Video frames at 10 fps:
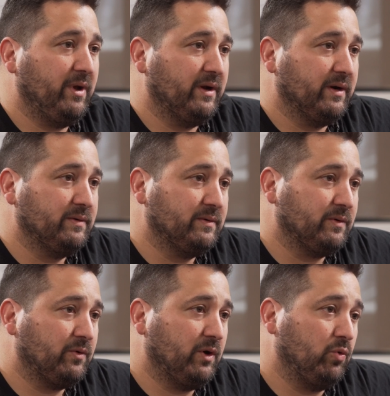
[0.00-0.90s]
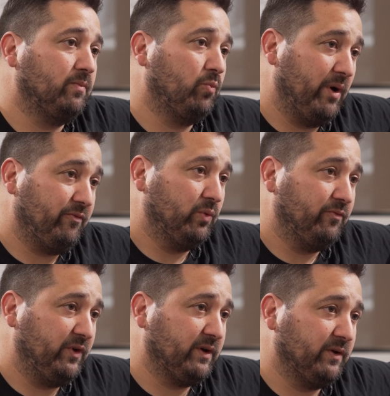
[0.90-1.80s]
meter, right? Or wet film
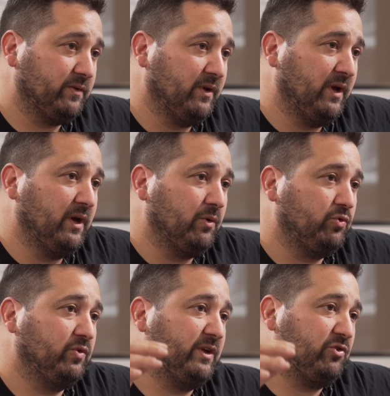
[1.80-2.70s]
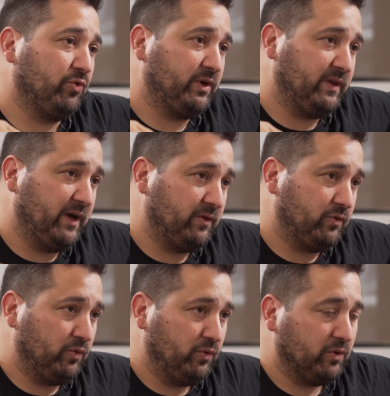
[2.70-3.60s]
thickness, which will then shrink down
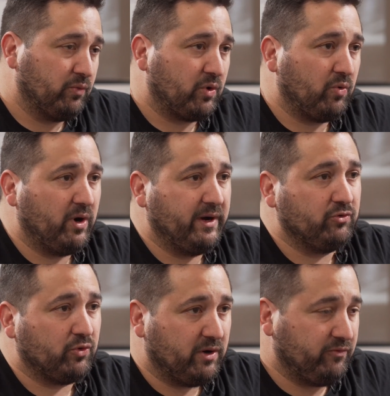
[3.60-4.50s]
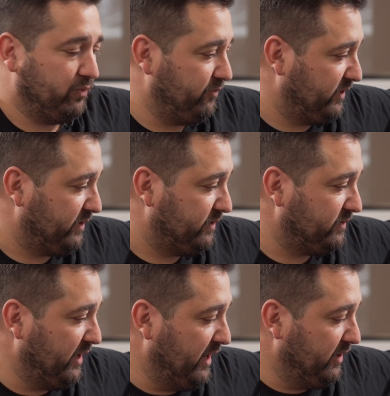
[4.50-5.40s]
to the required dry film
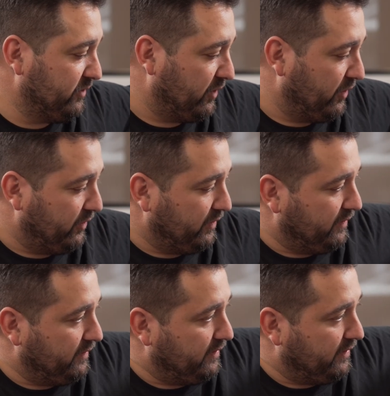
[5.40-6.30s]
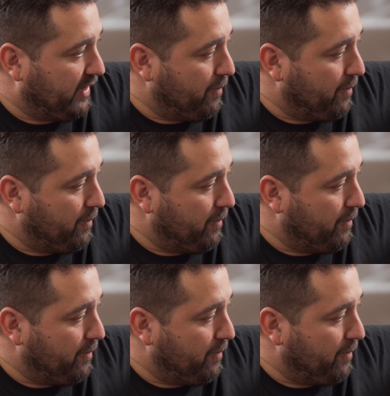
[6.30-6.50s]
thickness. So a